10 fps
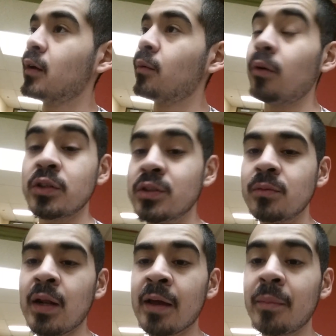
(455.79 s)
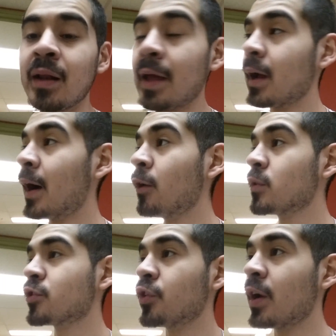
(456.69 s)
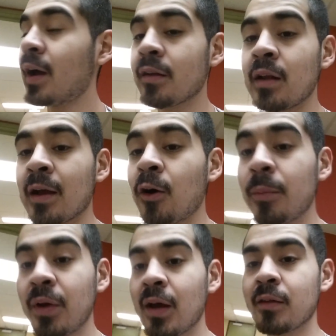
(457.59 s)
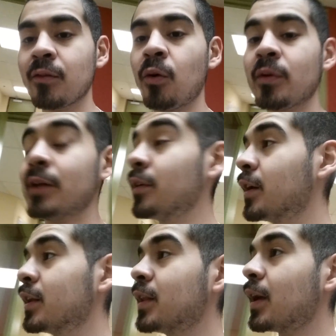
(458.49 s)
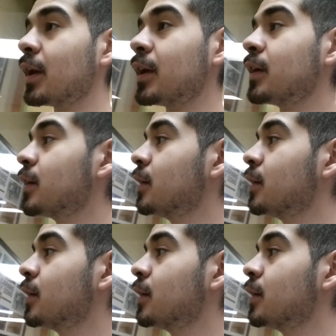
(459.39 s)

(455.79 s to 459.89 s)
well, like me, like I always tell you guys, like I hope you guys always have a good day.